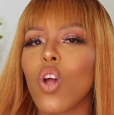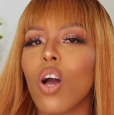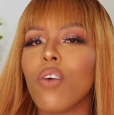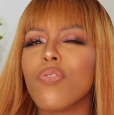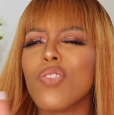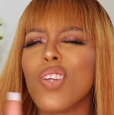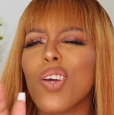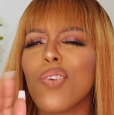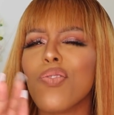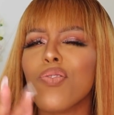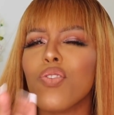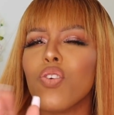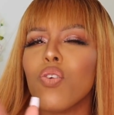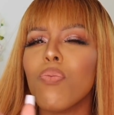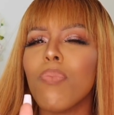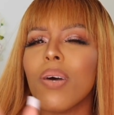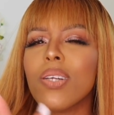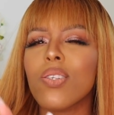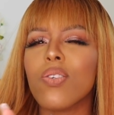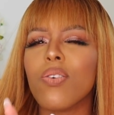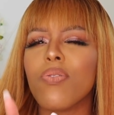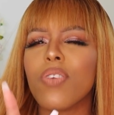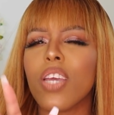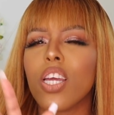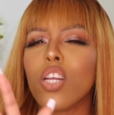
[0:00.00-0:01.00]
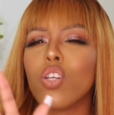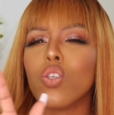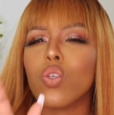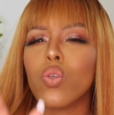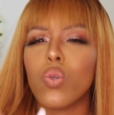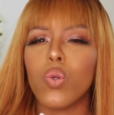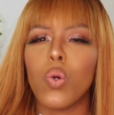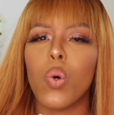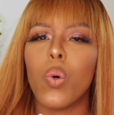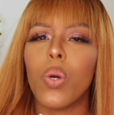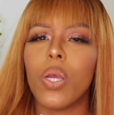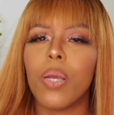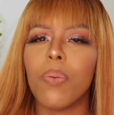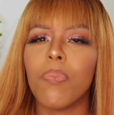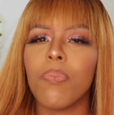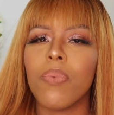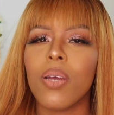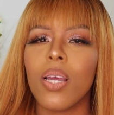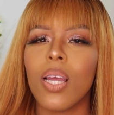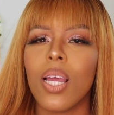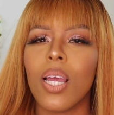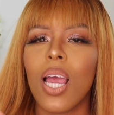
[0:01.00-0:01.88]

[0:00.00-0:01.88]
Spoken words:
after a few months of getting to know him,